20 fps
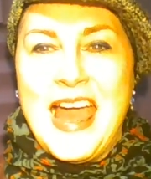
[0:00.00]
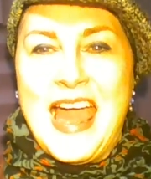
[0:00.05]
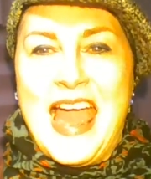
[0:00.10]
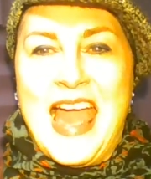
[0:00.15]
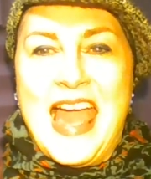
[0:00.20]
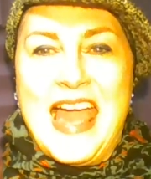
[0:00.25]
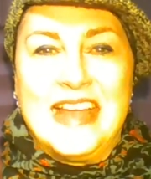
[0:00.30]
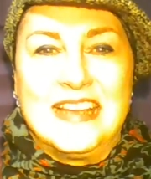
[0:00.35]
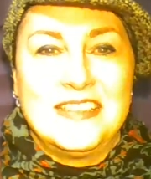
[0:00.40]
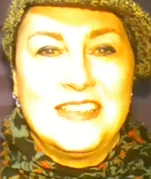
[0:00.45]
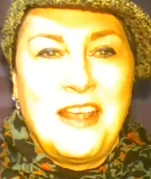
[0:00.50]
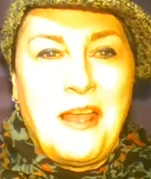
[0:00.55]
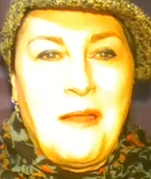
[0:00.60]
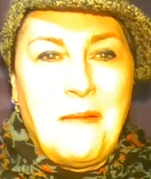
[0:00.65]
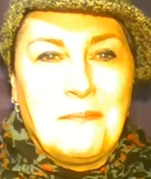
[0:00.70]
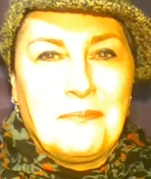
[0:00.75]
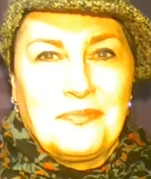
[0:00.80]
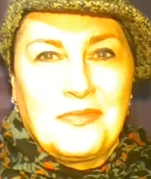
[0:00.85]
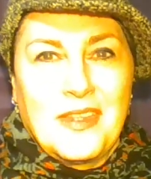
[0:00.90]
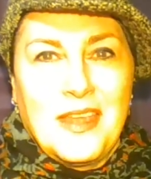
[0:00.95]
and
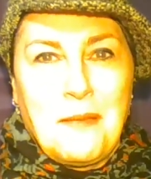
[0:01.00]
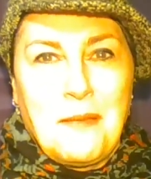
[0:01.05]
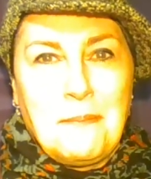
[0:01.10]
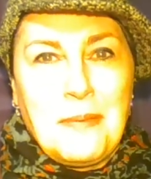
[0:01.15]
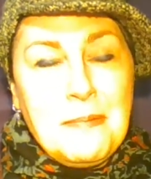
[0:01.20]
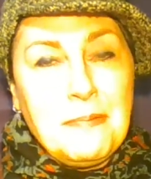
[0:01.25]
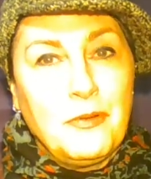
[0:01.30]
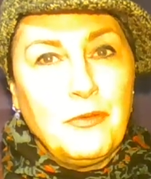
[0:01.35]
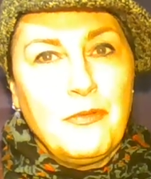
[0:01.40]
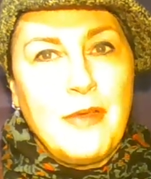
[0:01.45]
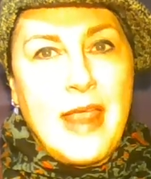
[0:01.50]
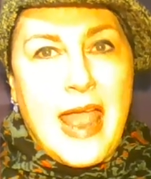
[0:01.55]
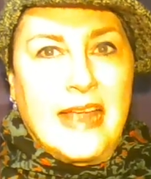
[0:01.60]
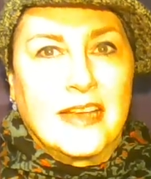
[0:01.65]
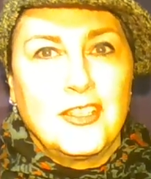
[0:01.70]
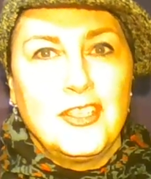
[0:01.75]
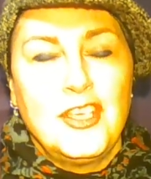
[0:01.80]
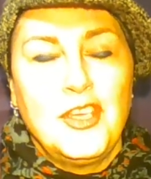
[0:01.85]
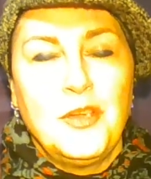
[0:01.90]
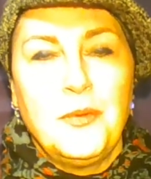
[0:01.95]
people
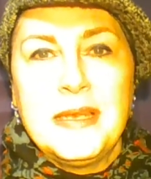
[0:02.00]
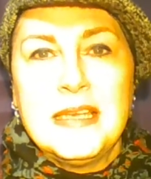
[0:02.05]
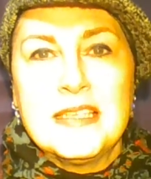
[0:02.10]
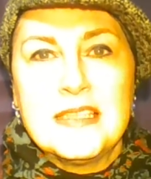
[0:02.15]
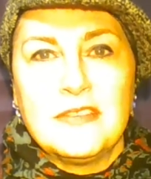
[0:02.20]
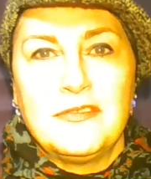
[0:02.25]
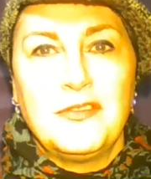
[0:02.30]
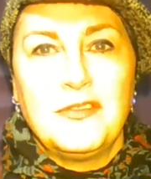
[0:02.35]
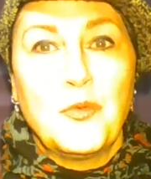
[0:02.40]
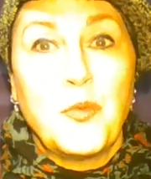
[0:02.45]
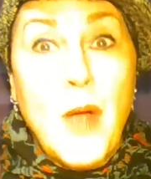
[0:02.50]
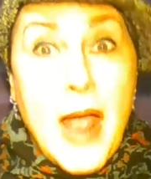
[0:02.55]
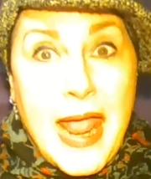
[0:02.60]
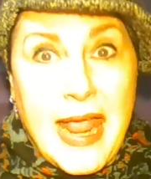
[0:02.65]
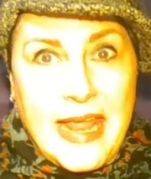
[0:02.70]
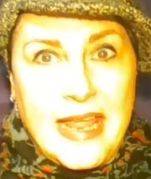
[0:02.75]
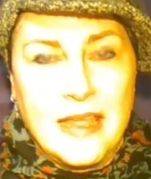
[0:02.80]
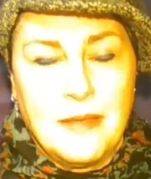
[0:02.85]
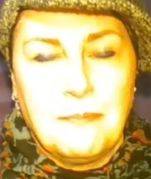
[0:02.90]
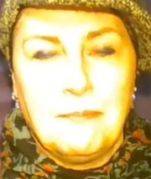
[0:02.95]
react to you in a different
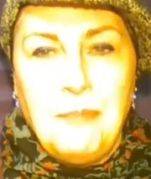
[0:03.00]
way.